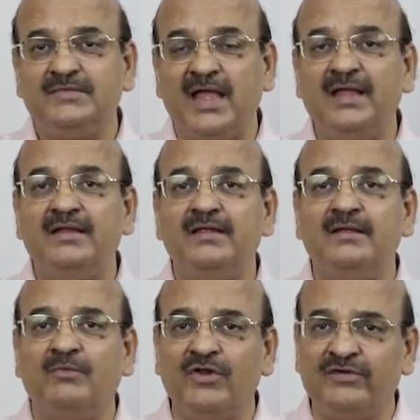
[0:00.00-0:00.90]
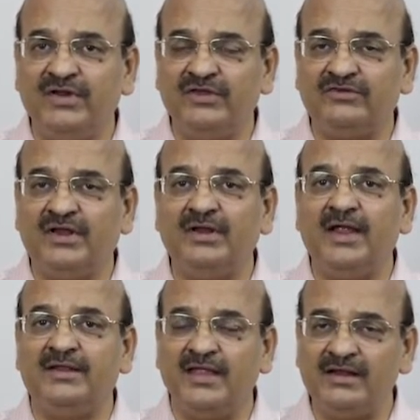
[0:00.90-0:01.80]
And monitoring is done
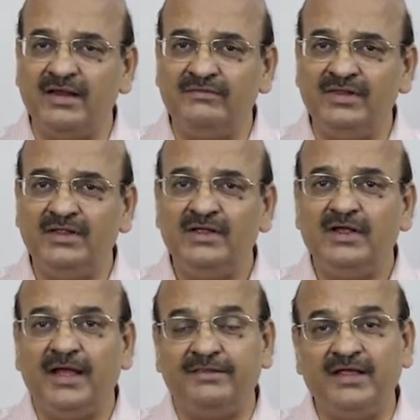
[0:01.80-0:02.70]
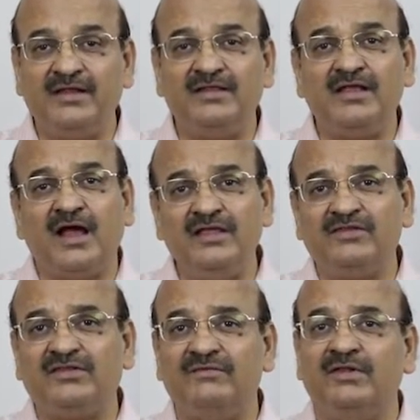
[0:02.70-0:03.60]
at that level. And then at the
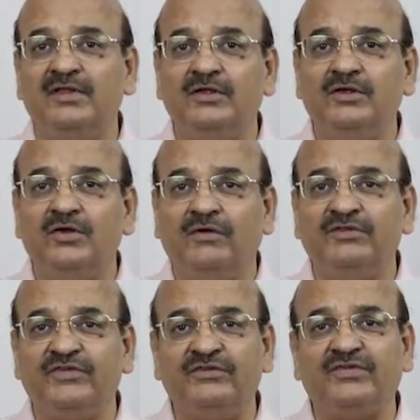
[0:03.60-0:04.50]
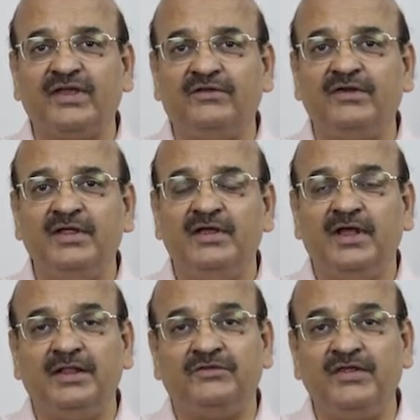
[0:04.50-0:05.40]
highest level of the Chief Secretary
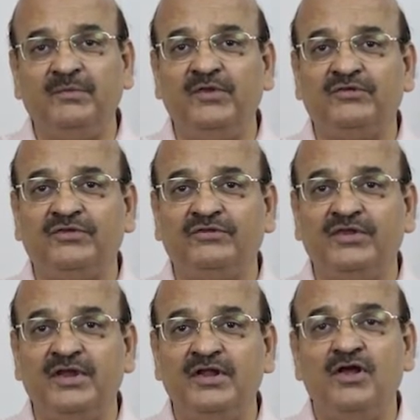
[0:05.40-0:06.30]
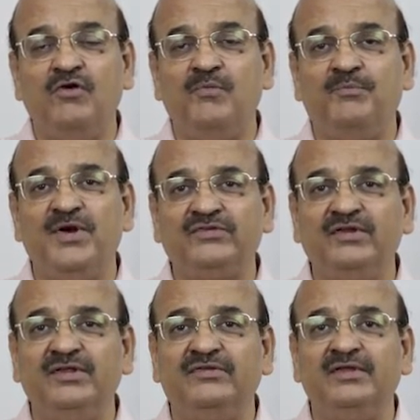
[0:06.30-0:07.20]
and the Chief Minister of the state, who
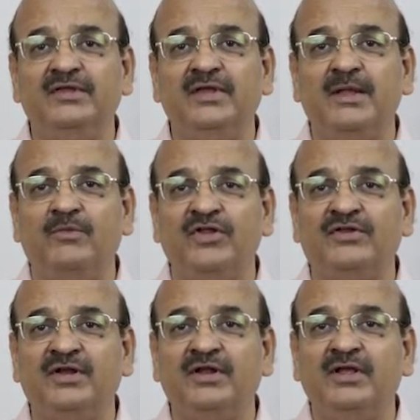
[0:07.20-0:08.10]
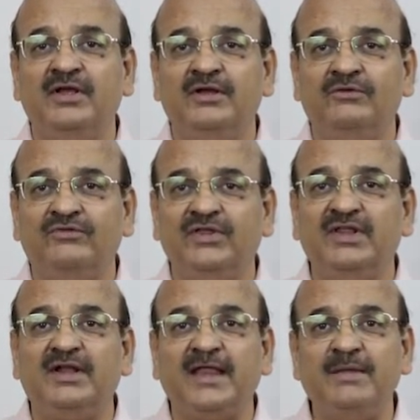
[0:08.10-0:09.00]
personally see and monitor to see
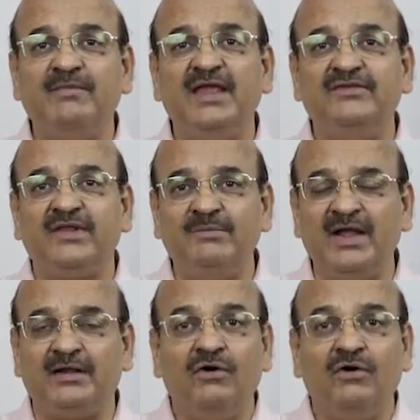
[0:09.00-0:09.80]
that timelines are met.